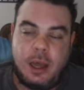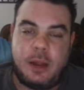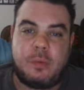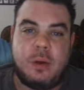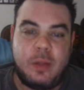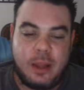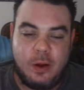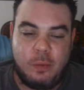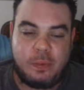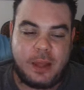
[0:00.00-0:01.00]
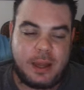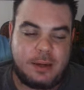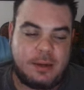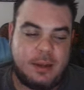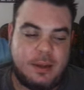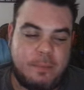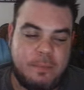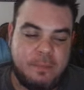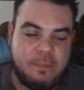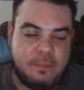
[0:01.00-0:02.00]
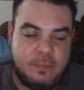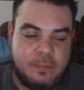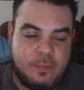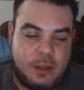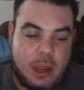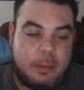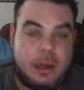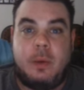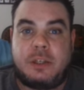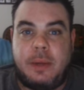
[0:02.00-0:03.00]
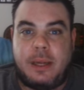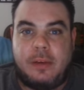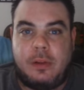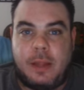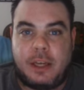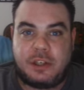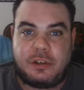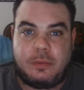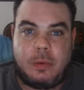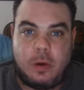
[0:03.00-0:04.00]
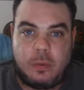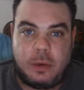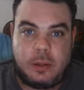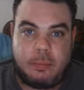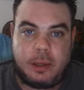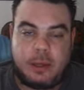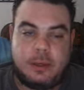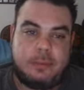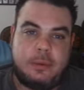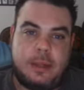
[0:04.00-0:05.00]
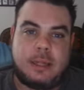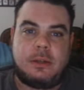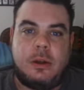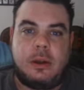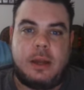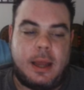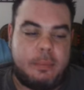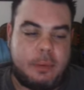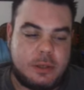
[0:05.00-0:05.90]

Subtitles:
I really hope that, I wish we could have an election tomorrow, really, but that's not going to happen.